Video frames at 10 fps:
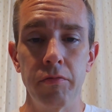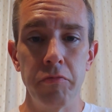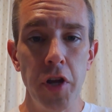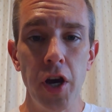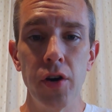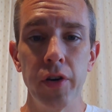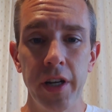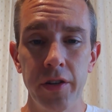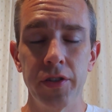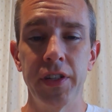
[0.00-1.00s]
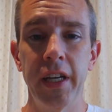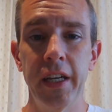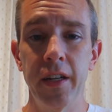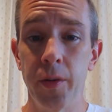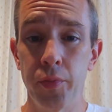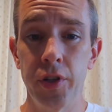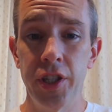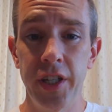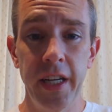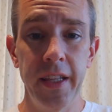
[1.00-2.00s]
know and understand and
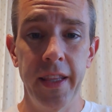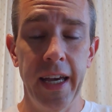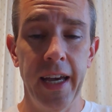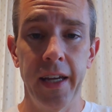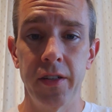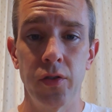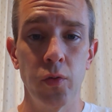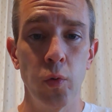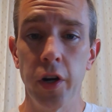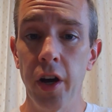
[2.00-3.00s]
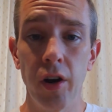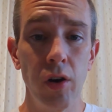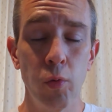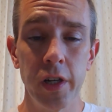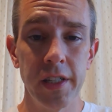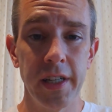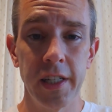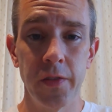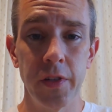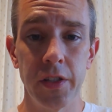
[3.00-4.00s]
appreciate that we're not all one
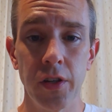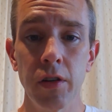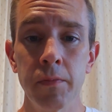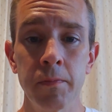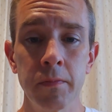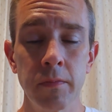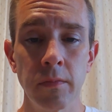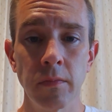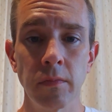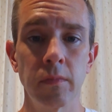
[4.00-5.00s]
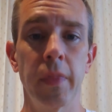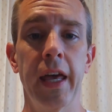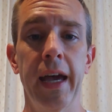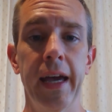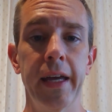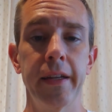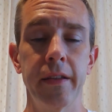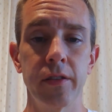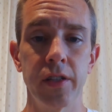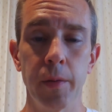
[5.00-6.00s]
size fits all, that
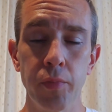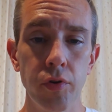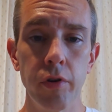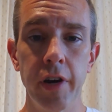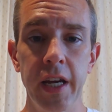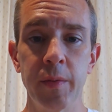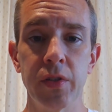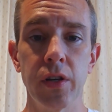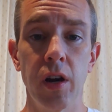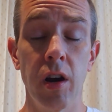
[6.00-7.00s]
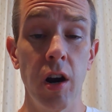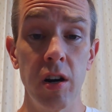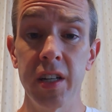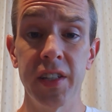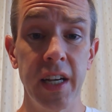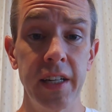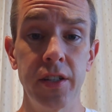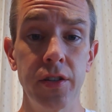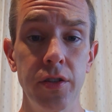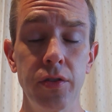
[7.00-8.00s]
some programs are designed
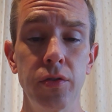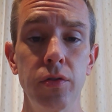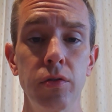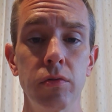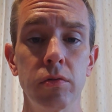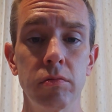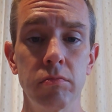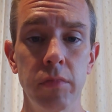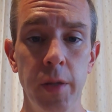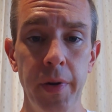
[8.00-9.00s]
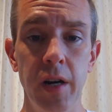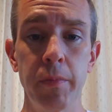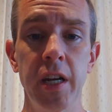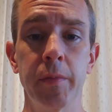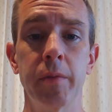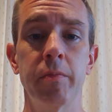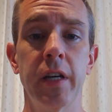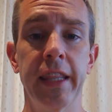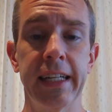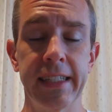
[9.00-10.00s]
to do the bare minimum,
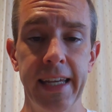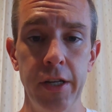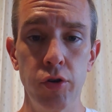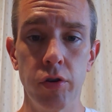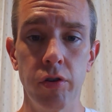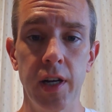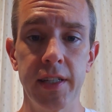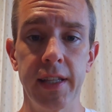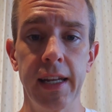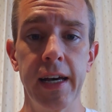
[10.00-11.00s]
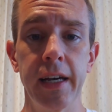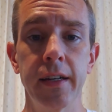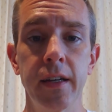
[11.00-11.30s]
and that's get you across the line.